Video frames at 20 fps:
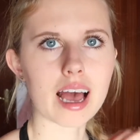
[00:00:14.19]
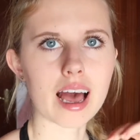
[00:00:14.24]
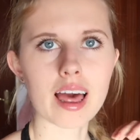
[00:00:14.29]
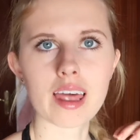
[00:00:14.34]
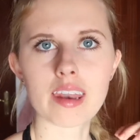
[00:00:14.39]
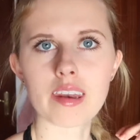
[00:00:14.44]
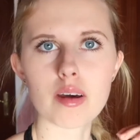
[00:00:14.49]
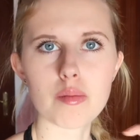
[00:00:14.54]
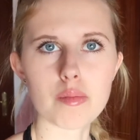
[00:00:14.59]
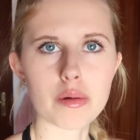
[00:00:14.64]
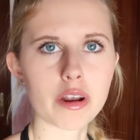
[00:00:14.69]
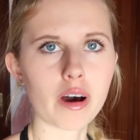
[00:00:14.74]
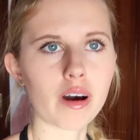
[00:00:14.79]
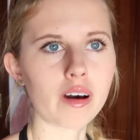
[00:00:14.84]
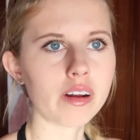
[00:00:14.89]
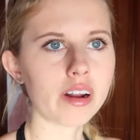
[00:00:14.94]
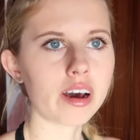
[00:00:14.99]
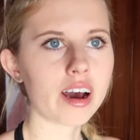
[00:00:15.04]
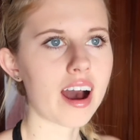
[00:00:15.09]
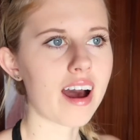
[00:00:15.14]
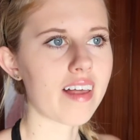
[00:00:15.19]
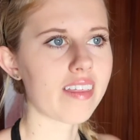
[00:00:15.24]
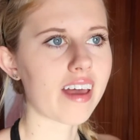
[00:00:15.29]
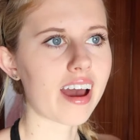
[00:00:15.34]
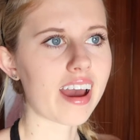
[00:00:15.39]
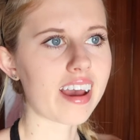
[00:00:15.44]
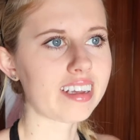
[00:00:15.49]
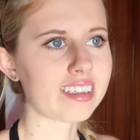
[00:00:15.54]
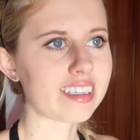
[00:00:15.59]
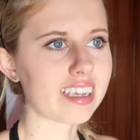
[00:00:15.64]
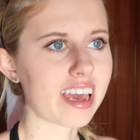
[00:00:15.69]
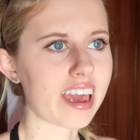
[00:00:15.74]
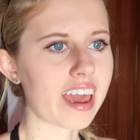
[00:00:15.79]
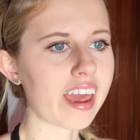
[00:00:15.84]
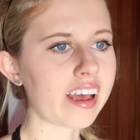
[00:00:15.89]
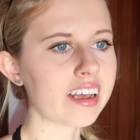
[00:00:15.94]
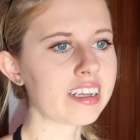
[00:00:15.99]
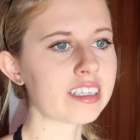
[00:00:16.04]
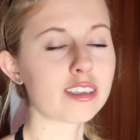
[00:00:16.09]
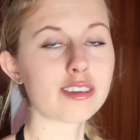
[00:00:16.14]
and a banana and that is
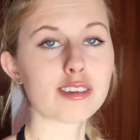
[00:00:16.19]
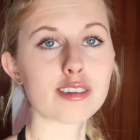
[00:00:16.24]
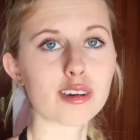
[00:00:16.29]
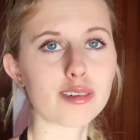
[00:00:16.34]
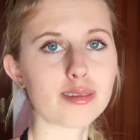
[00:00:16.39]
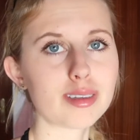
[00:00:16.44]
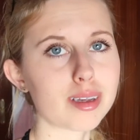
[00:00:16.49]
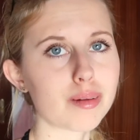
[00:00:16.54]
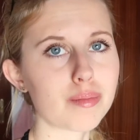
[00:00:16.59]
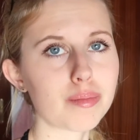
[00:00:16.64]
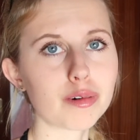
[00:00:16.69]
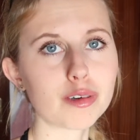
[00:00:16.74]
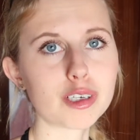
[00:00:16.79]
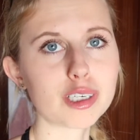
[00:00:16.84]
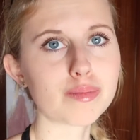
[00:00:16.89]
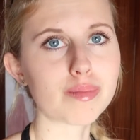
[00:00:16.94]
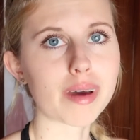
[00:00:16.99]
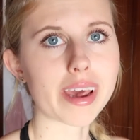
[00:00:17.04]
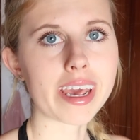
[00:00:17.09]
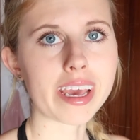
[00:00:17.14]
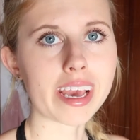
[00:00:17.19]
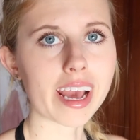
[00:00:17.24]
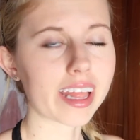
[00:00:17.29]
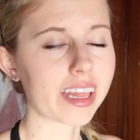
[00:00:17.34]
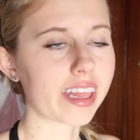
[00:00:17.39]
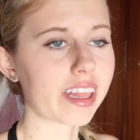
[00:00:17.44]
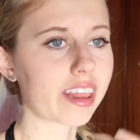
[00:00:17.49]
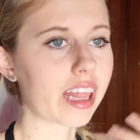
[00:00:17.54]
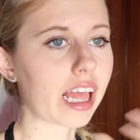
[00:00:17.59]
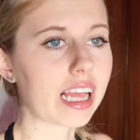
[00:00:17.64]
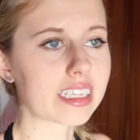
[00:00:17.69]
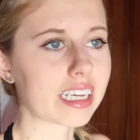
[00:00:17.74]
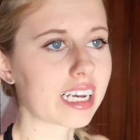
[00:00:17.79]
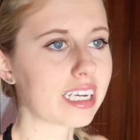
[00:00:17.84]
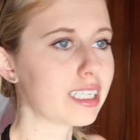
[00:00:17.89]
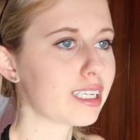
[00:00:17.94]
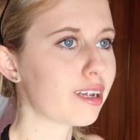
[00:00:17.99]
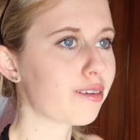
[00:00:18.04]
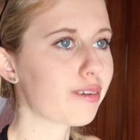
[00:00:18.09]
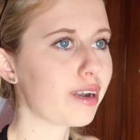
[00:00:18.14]
it it's so simple to make and they
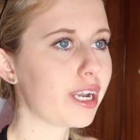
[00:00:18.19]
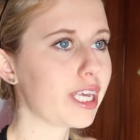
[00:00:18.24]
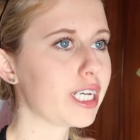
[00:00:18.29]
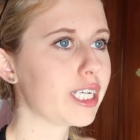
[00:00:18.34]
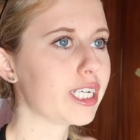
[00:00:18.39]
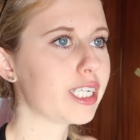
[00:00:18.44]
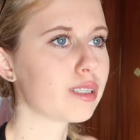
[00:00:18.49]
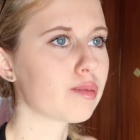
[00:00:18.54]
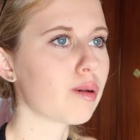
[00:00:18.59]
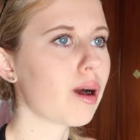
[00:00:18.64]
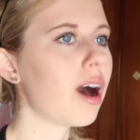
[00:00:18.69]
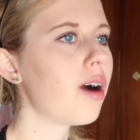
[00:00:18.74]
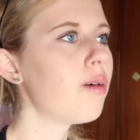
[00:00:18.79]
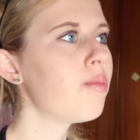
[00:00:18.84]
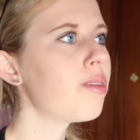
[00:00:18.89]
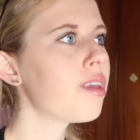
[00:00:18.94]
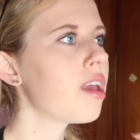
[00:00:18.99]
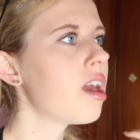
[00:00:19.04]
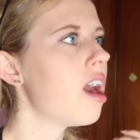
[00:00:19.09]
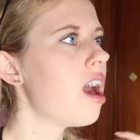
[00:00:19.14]
taste like really good as well